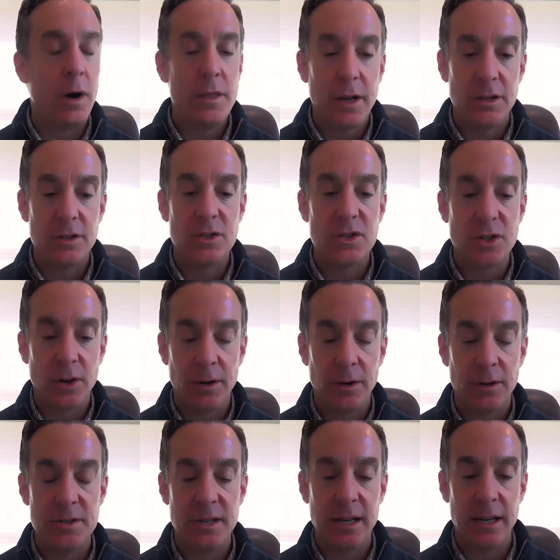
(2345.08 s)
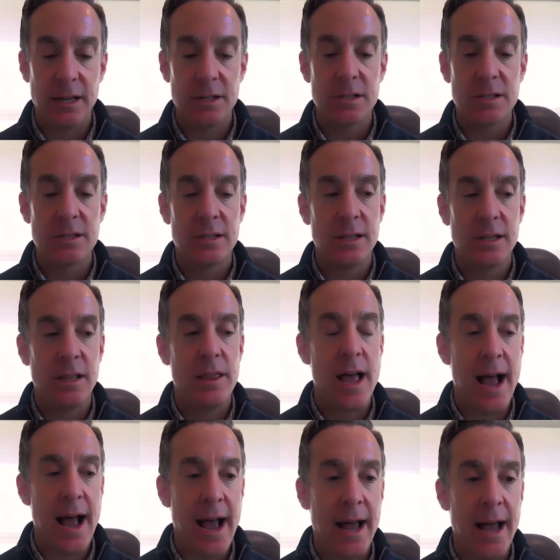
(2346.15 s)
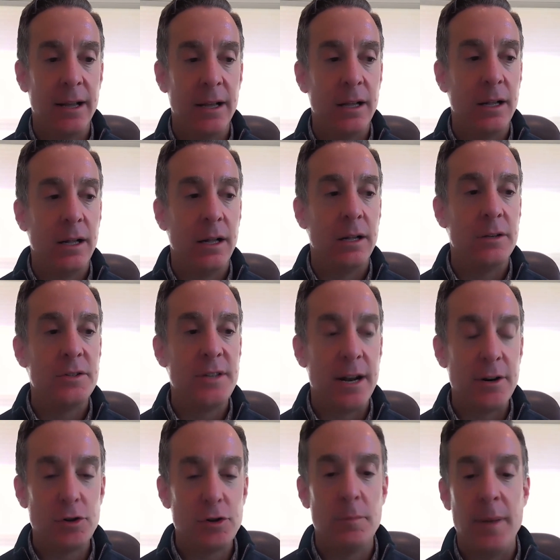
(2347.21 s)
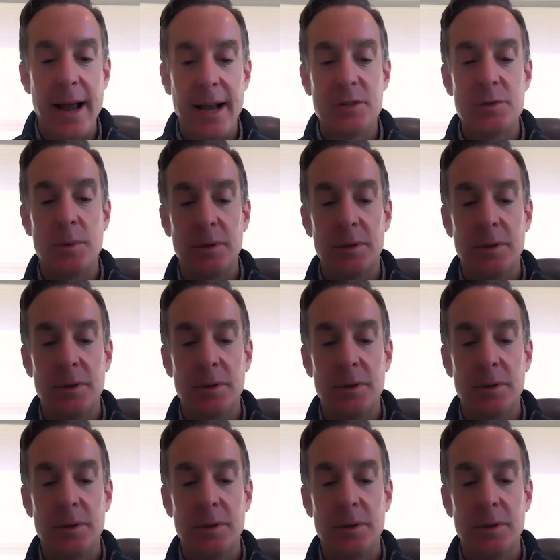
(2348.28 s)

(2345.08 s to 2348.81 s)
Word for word: of the concerns is that central banks will